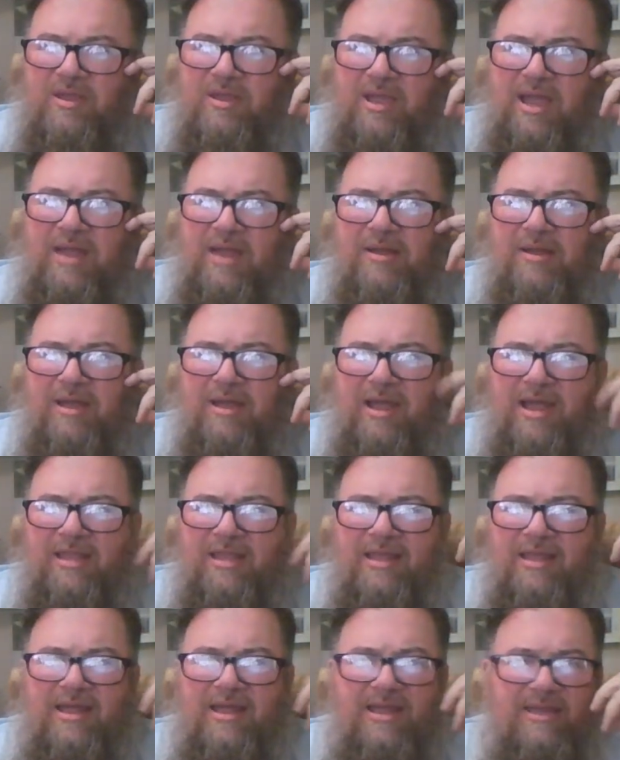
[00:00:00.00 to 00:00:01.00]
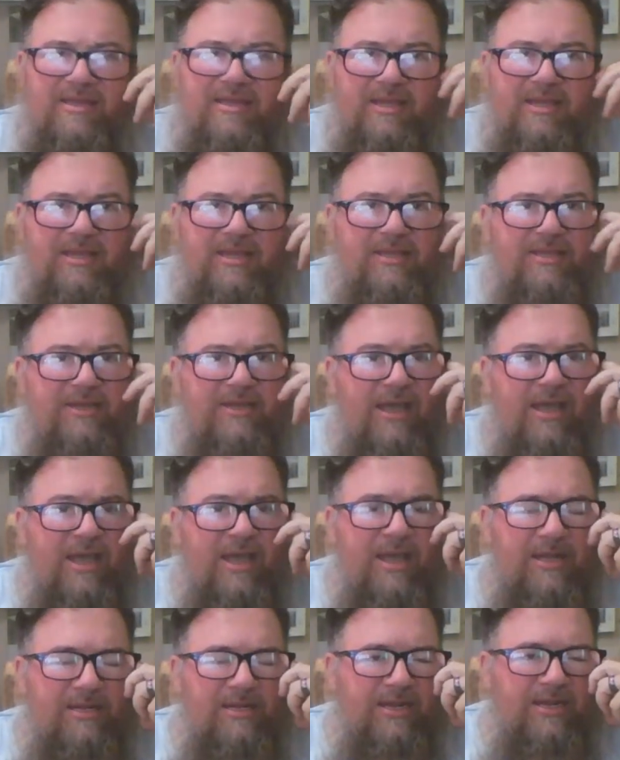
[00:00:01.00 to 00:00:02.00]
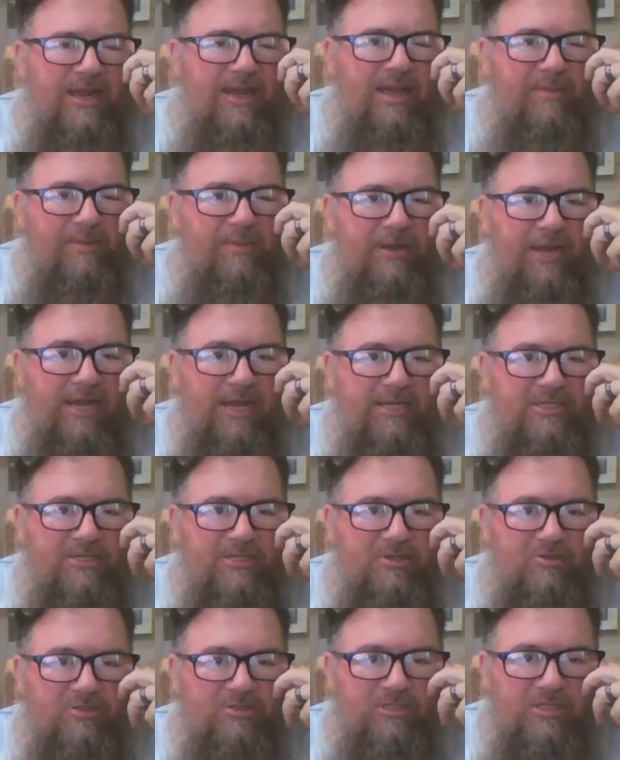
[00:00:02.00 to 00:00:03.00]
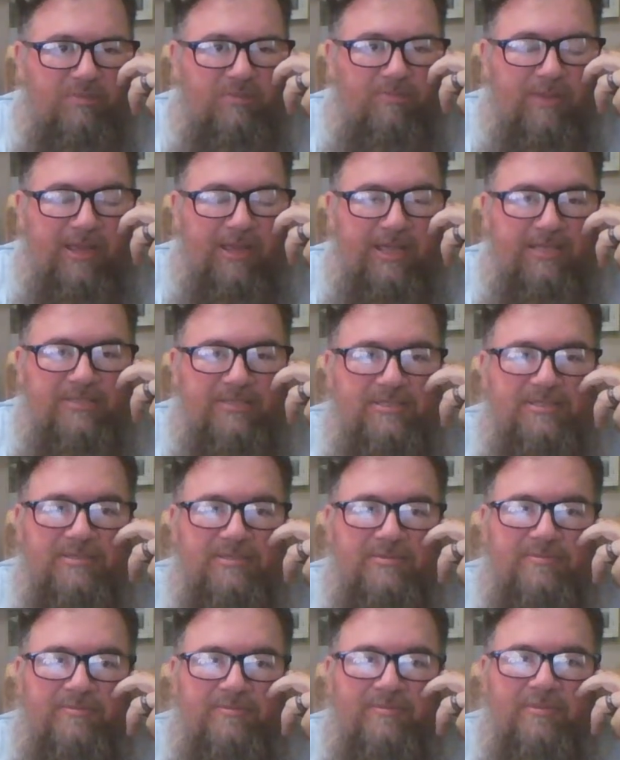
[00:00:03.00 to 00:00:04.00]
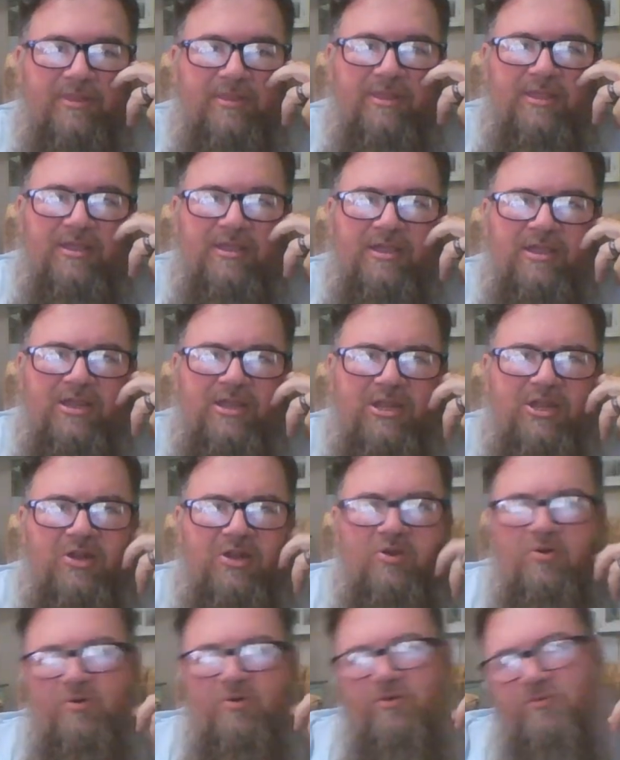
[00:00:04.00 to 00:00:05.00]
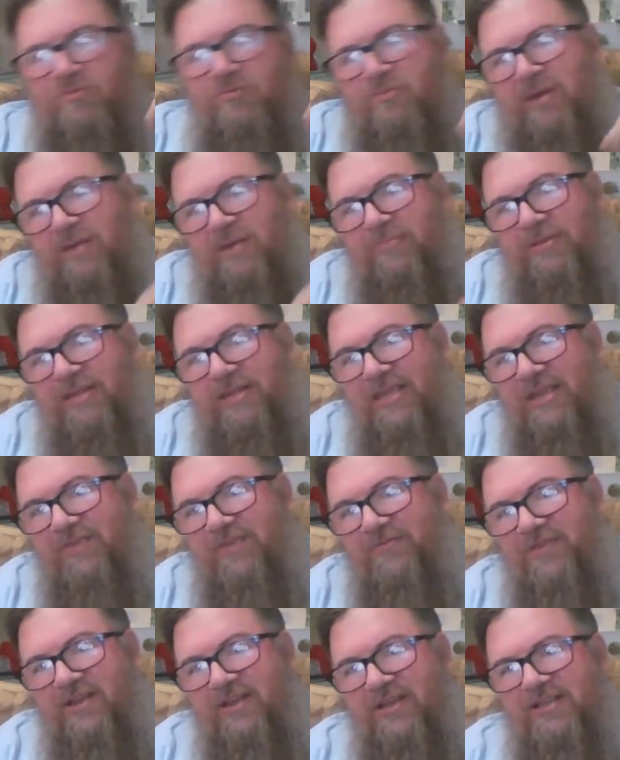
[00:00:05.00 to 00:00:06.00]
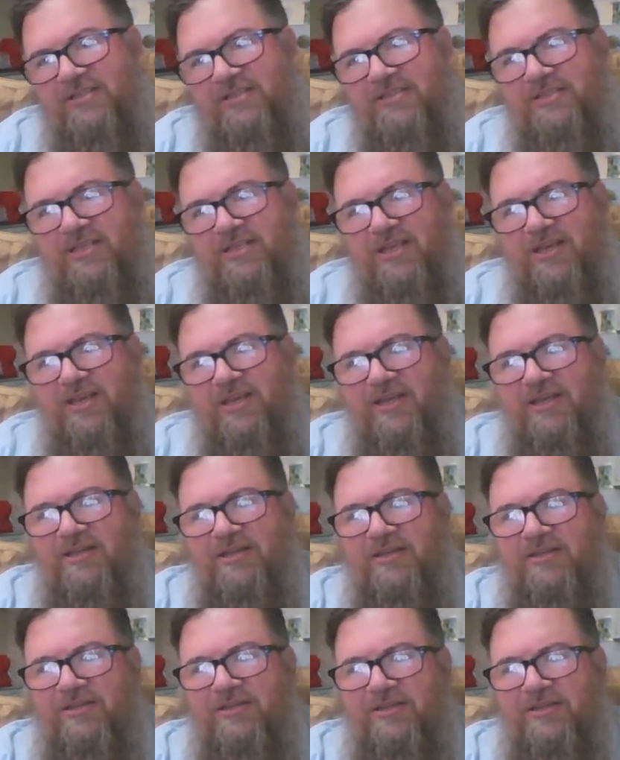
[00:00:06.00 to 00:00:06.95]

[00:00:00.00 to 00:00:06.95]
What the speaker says: I like the non-denominationals the best. My belief is, God's